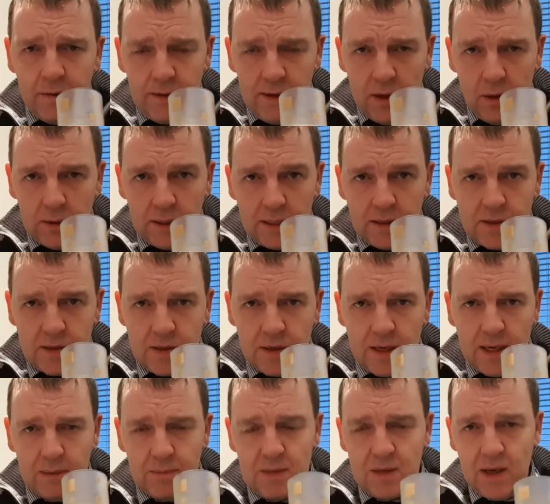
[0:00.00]
off the old
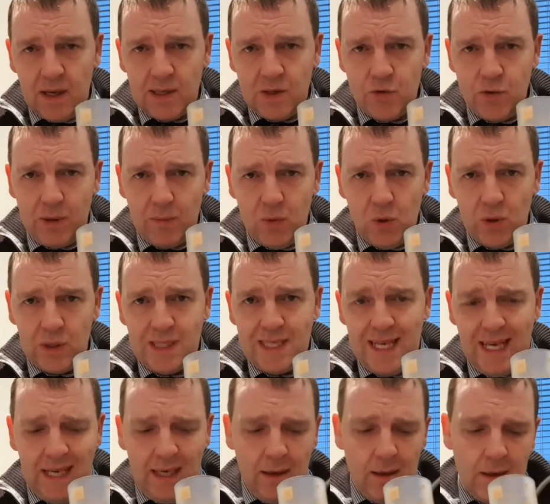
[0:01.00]
instant. I'm starting to drink more
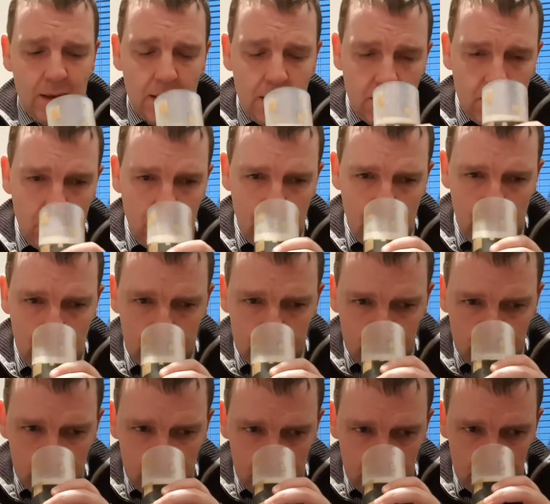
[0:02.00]
tea. But
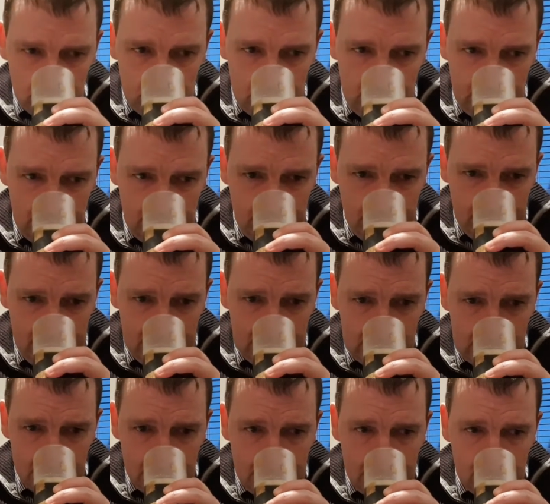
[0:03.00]
this
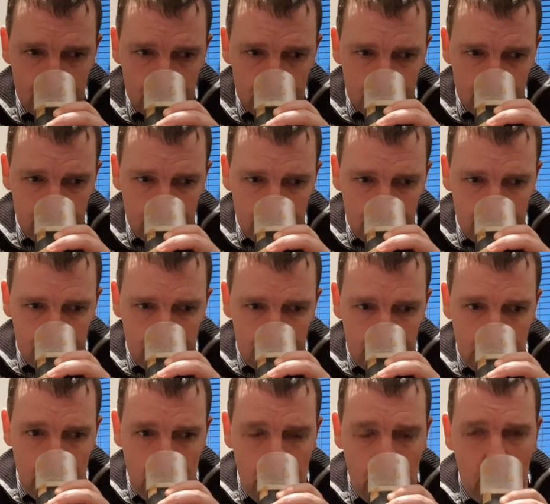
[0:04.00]
reminds me
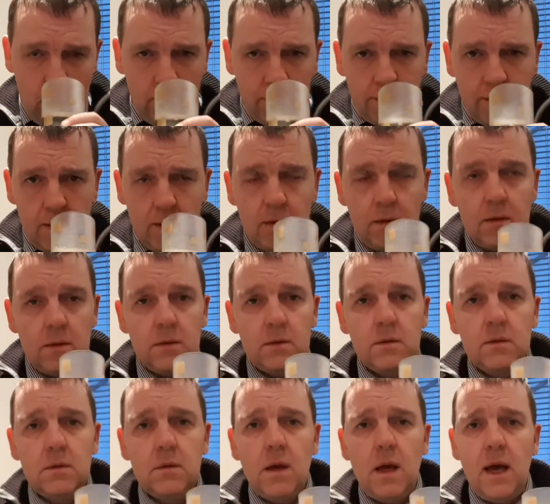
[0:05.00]
of
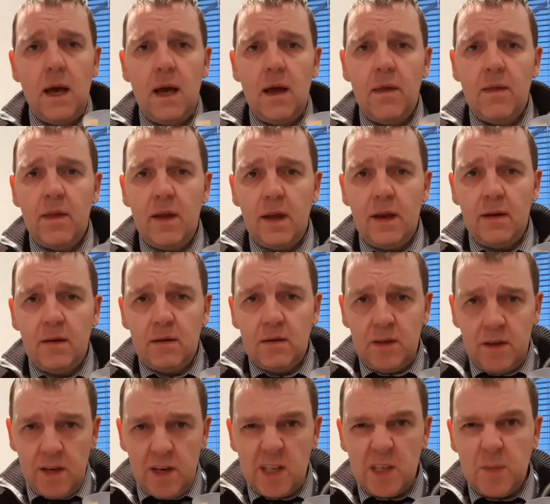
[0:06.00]
the
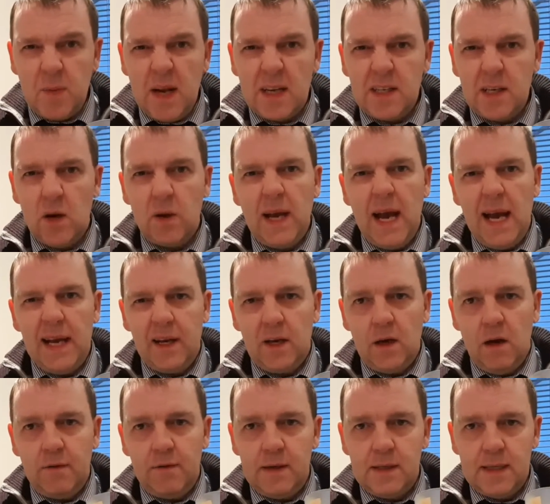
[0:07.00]
Nespresso kind of
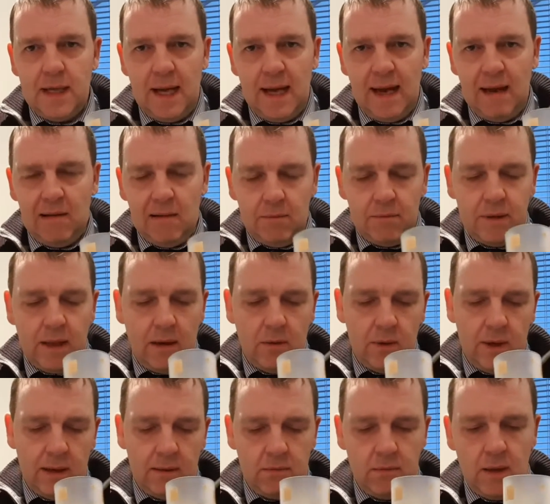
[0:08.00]
coffees that
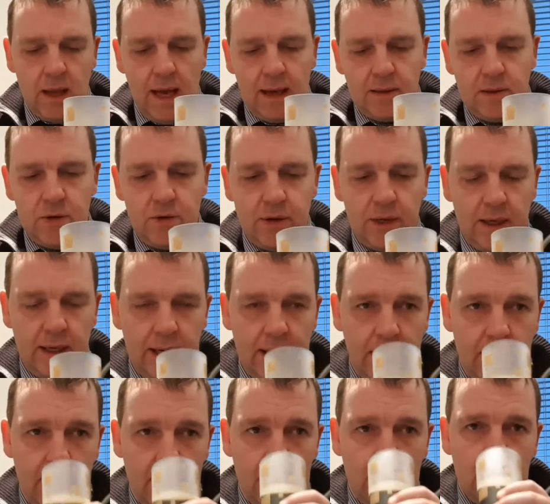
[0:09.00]
we like to drink
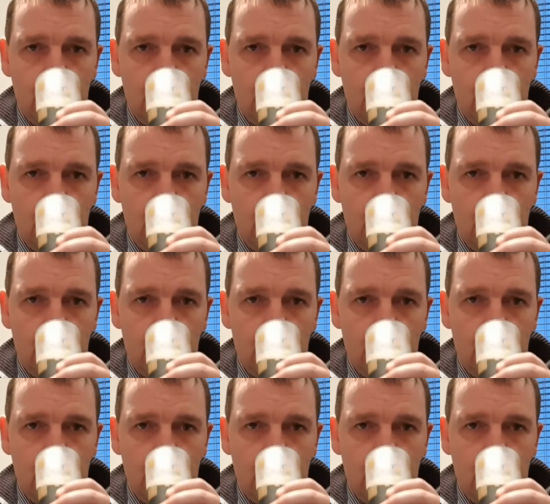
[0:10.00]
here.